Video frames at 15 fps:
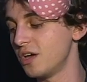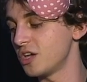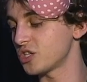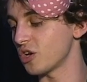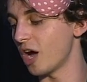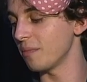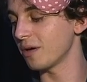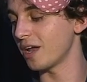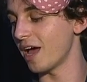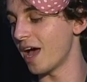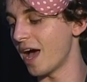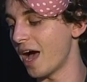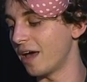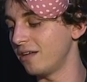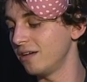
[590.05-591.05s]
So I'm gonna
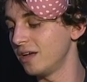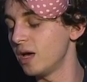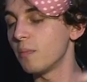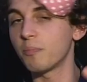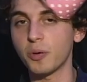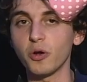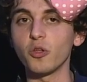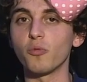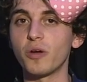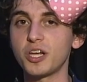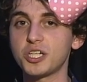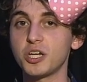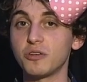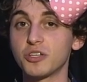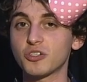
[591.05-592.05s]
add per the
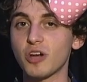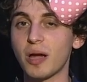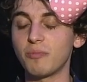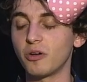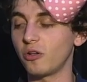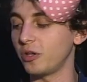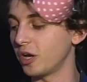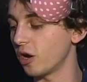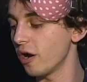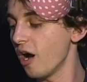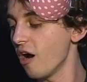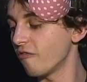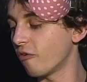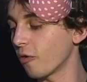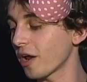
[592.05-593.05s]
ratio described earlier,
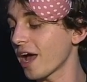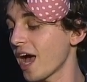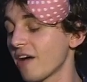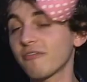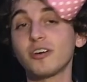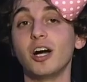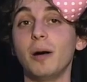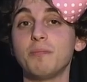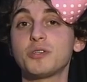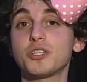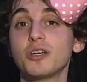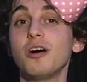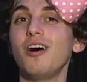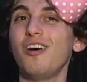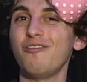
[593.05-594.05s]
four and a half
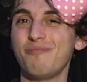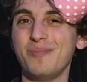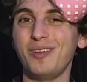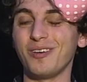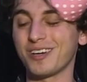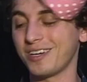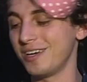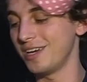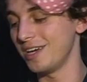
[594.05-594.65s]
cups of milk.